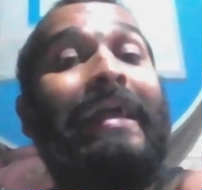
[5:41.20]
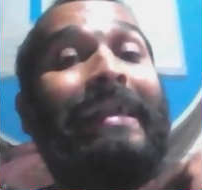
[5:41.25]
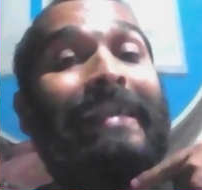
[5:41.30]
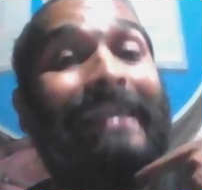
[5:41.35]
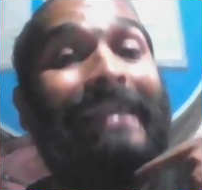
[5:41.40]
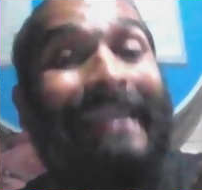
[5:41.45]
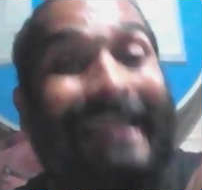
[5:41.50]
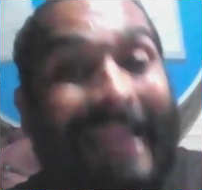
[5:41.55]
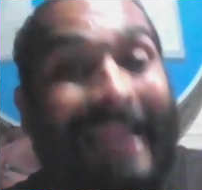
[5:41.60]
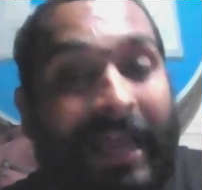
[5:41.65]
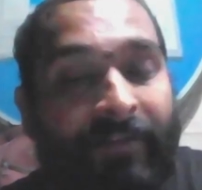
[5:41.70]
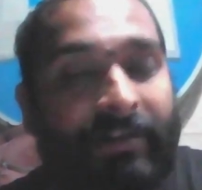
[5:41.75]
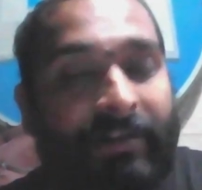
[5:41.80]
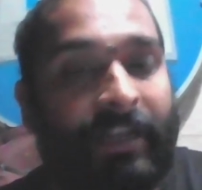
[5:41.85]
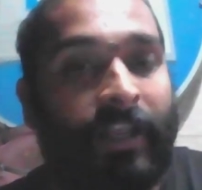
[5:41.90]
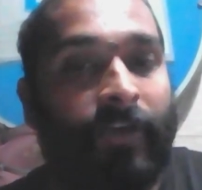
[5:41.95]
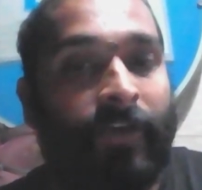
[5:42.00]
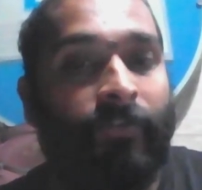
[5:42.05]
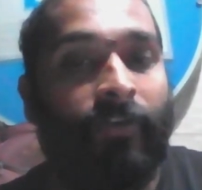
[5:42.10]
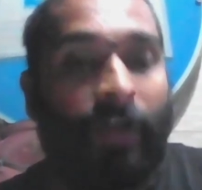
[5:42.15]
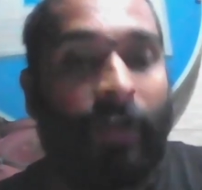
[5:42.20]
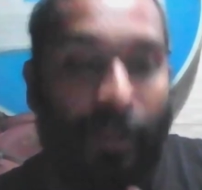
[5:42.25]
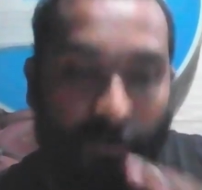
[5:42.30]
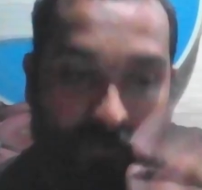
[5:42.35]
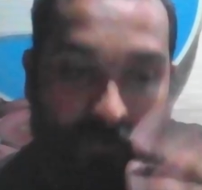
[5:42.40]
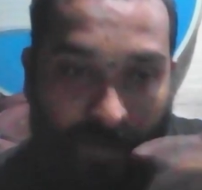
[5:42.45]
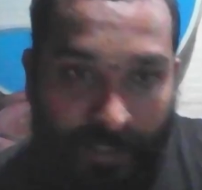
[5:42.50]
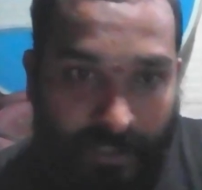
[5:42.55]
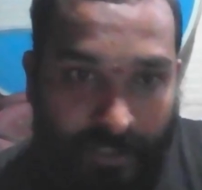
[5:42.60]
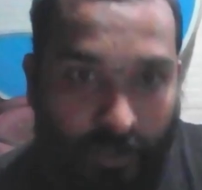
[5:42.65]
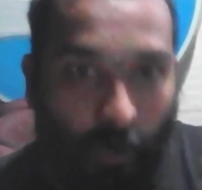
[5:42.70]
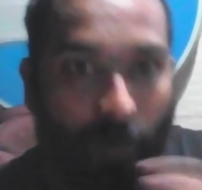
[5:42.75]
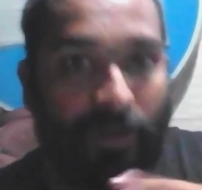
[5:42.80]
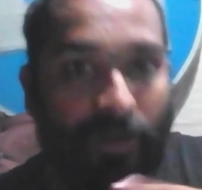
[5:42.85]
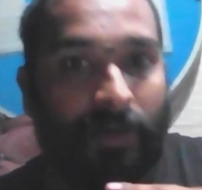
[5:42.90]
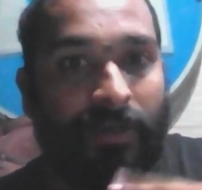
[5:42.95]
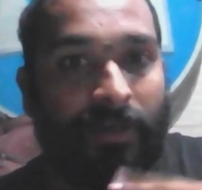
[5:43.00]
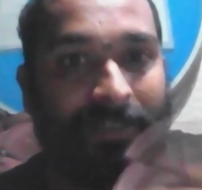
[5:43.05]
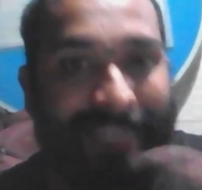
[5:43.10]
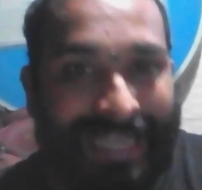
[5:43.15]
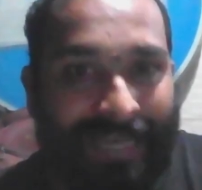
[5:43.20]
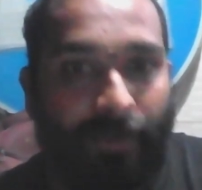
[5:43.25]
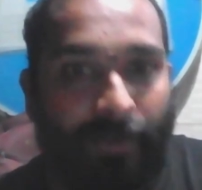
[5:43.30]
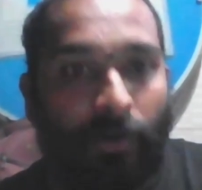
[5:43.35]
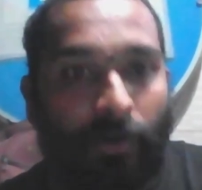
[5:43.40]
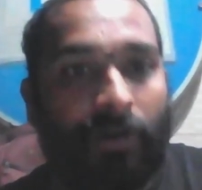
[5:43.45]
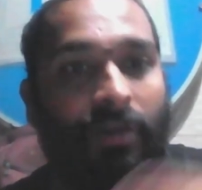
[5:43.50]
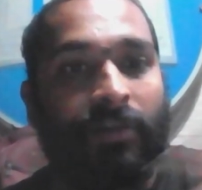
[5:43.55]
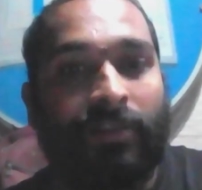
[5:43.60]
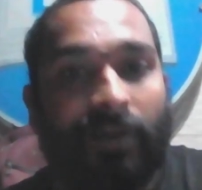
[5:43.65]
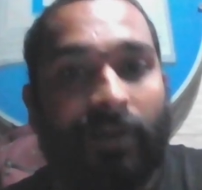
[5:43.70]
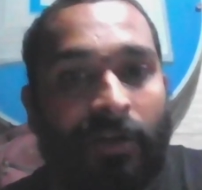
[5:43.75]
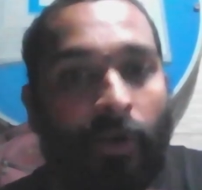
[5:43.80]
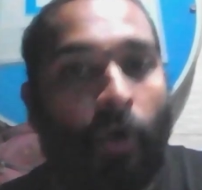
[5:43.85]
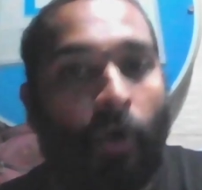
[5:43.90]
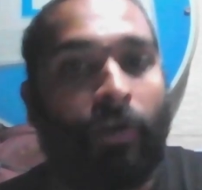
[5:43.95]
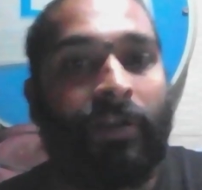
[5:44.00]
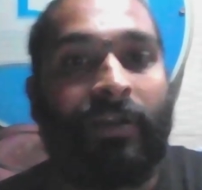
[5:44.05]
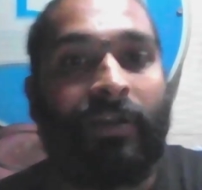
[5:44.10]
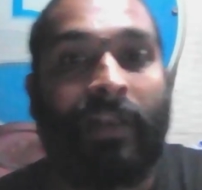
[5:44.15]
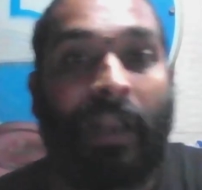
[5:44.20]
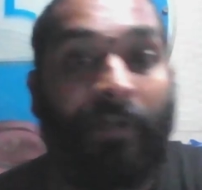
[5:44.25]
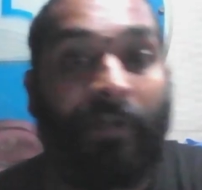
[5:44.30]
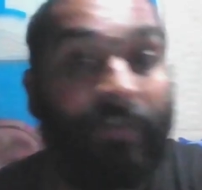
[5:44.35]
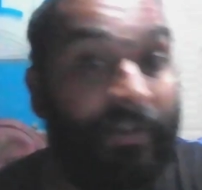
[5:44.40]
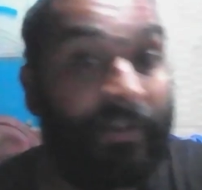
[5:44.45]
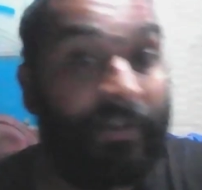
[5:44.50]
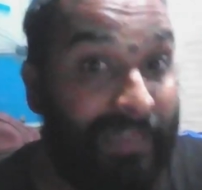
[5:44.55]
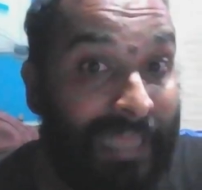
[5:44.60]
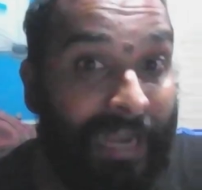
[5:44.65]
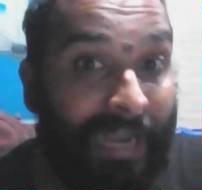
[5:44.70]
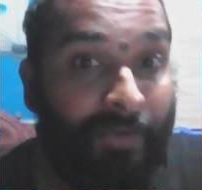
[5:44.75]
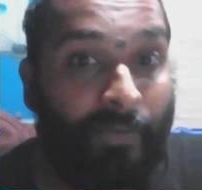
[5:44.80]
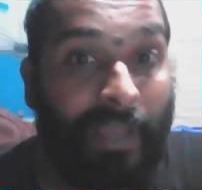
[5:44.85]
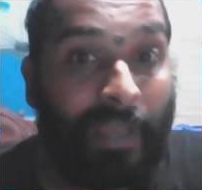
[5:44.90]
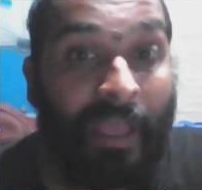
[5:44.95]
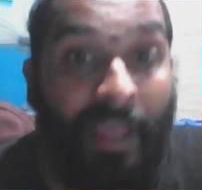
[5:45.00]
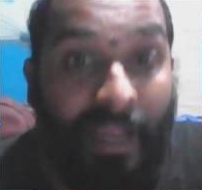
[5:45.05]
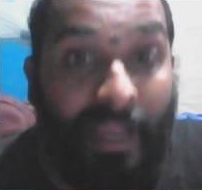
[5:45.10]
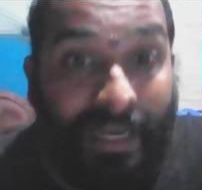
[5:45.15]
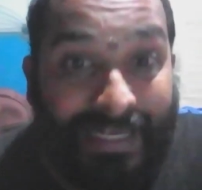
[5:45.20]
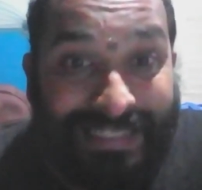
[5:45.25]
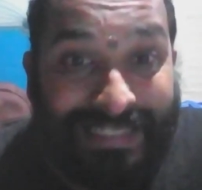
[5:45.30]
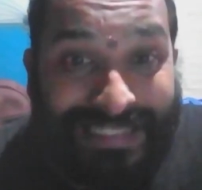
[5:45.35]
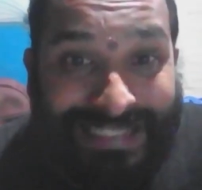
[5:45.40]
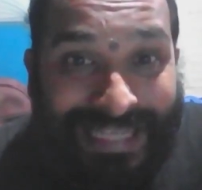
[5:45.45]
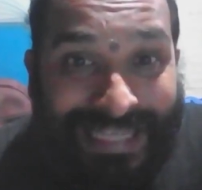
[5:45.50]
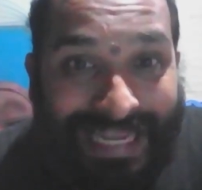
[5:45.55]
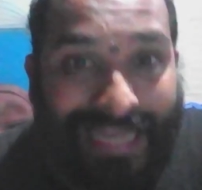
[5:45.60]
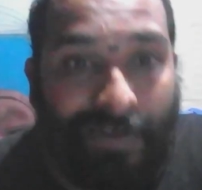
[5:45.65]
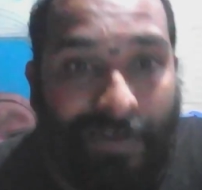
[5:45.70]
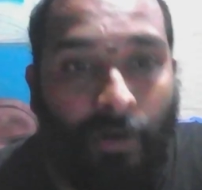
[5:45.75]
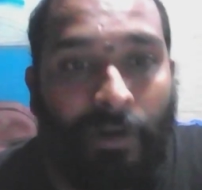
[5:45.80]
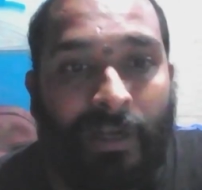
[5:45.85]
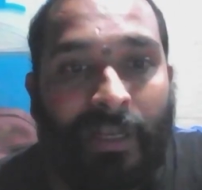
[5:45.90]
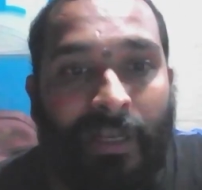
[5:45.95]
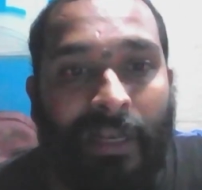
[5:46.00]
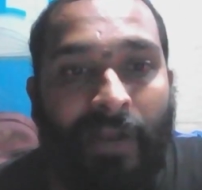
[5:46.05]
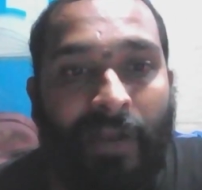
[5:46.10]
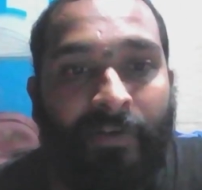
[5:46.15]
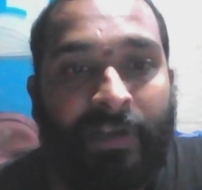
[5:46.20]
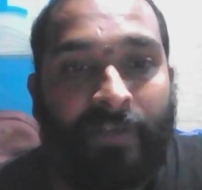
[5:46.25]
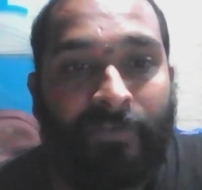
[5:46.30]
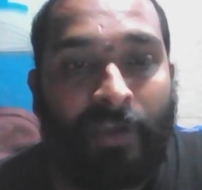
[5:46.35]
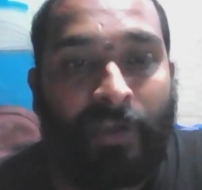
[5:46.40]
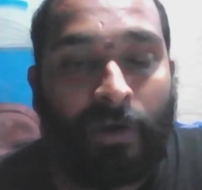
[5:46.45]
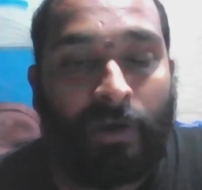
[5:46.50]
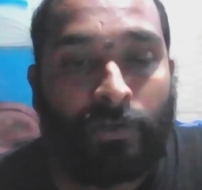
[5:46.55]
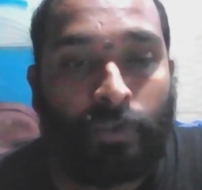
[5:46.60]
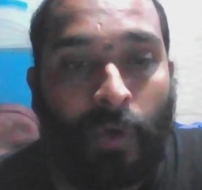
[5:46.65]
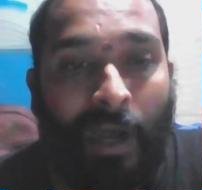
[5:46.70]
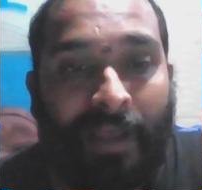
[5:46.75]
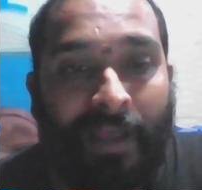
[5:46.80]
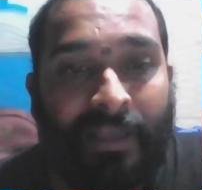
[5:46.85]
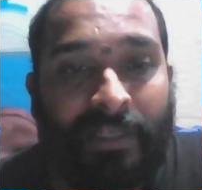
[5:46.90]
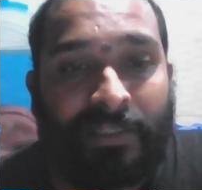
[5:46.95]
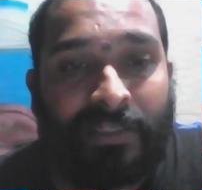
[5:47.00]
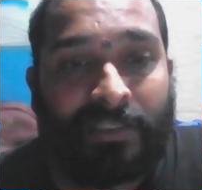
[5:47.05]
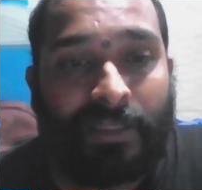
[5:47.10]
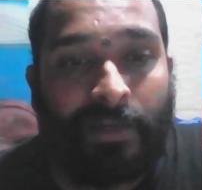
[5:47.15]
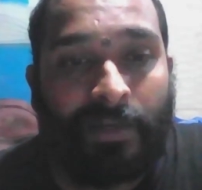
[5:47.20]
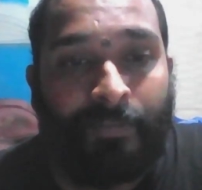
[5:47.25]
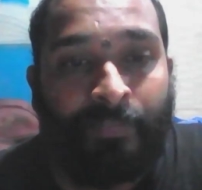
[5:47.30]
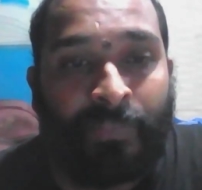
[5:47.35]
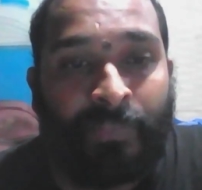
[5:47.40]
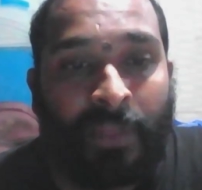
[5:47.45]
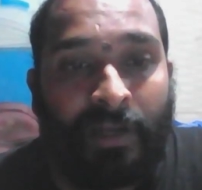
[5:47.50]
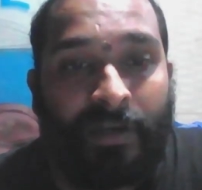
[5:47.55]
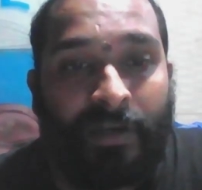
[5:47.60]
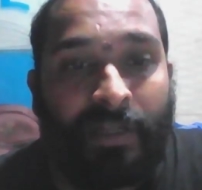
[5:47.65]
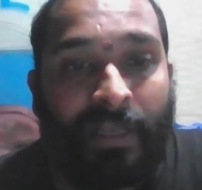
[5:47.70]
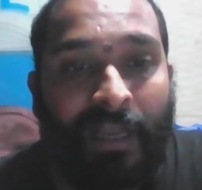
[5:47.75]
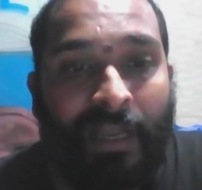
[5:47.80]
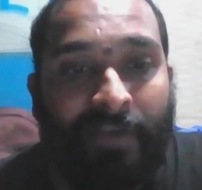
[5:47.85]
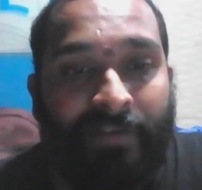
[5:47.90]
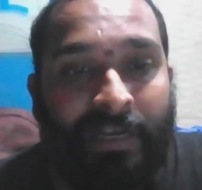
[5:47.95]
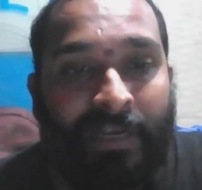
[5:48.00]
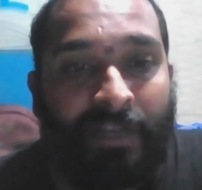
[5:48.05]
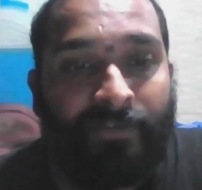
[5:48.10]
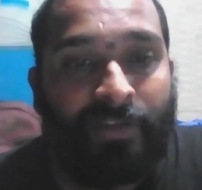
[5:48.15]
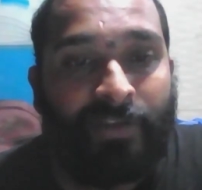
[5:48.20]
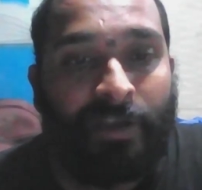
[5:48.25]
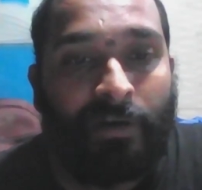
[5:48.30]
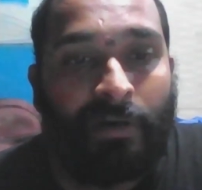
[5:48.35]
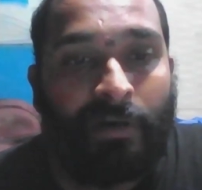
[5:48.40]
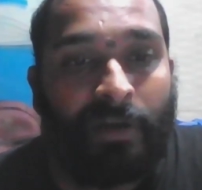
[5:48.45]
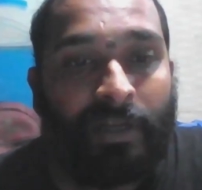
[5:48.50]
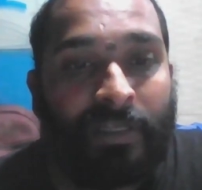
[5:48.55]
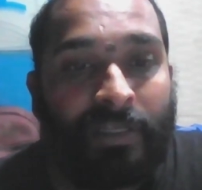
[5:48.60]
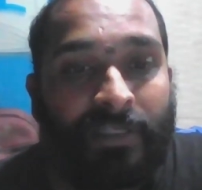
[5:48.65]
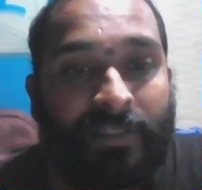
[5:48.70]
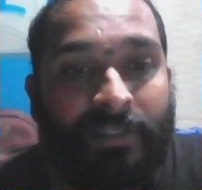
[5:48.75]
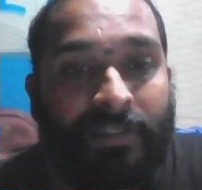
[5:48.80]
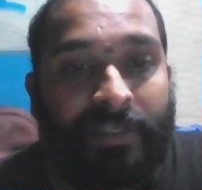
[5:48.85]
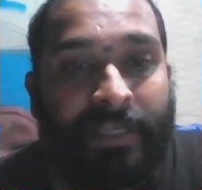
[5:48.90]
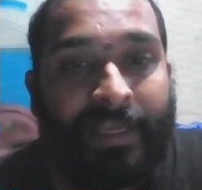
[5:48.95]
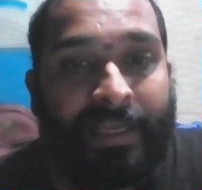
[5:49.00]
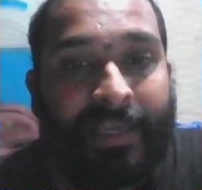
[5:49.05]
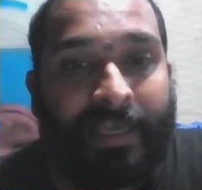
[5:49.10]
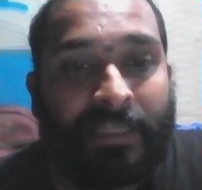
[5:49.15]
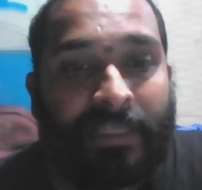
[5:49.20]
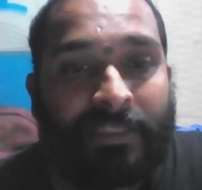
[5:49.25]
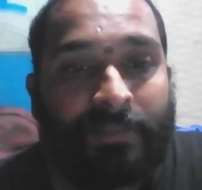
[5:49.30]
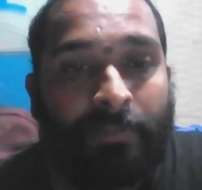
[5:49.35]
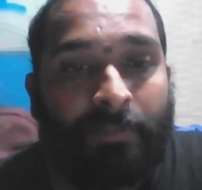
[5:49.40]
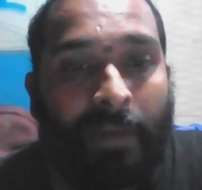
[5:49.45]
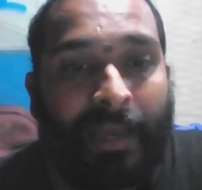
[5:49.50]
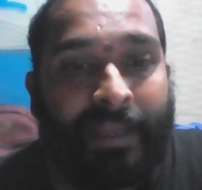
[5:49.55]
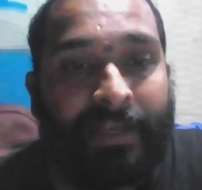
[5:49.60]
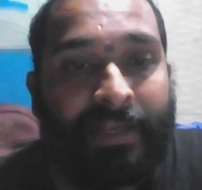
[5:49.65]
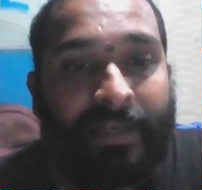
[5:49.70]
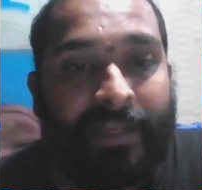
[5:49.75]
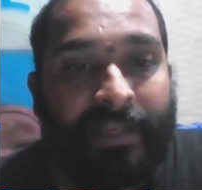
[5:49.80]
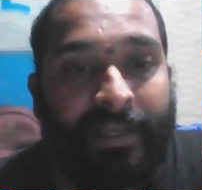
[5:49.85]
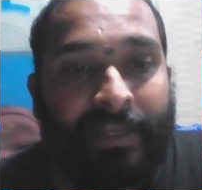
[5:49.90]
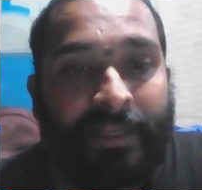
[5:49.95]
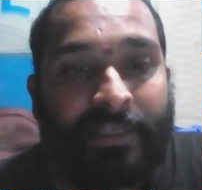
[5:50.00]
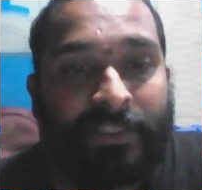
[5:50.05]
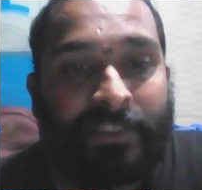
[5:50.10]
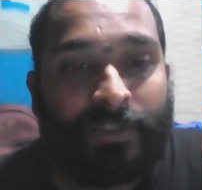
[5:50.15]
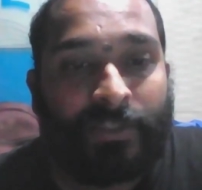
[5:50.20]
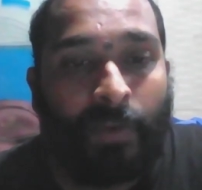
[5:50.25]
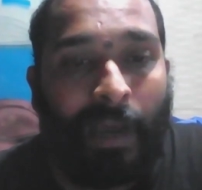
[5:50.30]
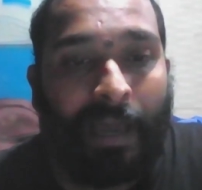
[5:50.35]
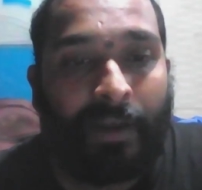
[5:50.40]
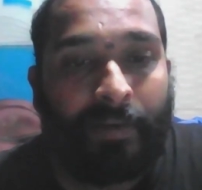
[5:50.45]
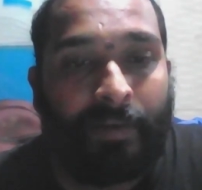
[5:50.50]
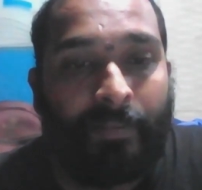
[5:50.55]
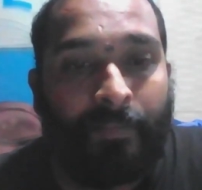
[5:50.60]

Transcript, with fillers: derivative first order, second order, third order derivative in that way. It is a second order derivative here. So highest derivative here is ds by dt square.